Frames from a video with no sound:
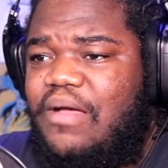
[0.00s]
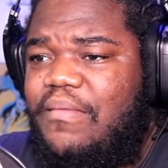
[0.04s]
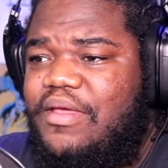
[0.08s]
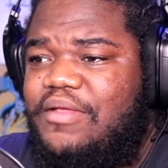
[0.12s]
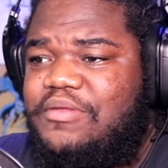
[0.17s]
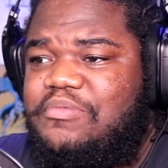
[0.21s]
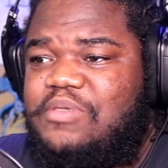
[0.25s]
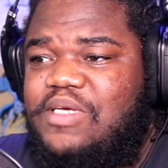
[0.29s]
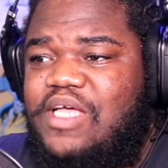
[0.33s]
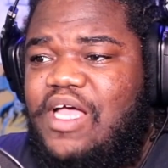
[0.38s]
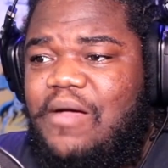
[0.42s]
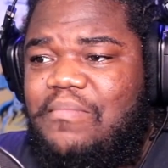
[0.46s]
it's
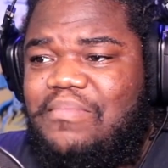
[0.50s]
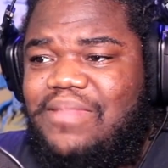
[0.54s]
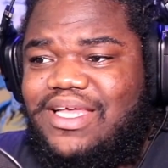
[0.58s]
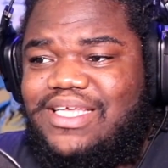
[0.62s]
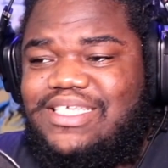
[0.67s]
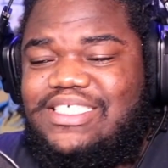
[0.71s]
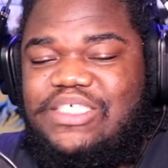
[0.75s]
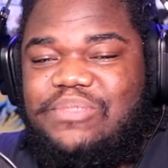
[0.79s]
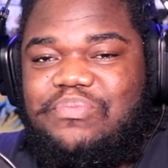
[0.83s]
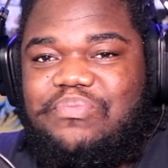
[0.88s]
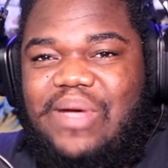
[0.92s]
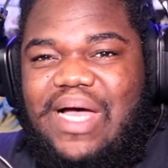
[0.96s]
become like
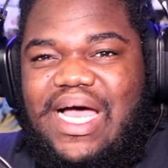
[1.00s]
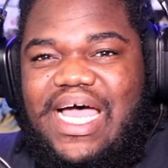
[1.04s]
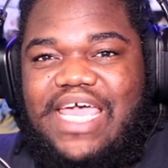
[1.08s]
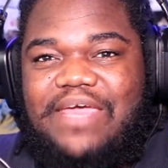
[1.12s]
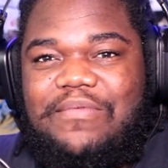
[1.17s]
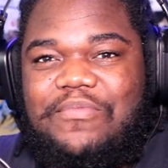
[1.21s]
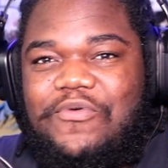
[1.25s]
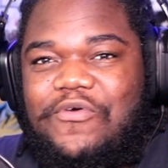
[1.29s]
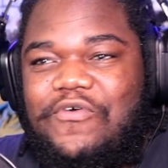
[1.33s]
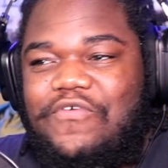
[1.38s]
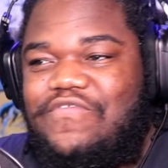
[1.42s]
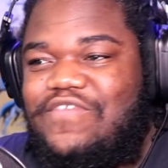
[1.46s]
spy
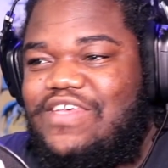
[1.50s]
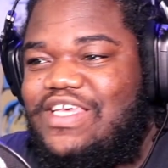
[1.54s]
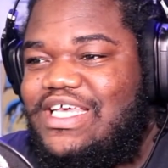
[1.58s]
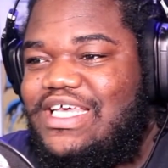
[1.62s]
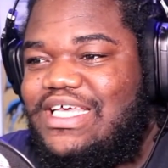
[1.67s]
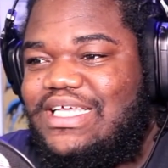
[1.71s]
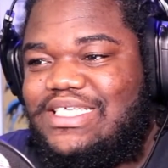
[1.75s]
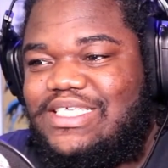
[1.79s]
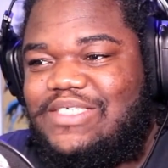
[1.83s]
movies.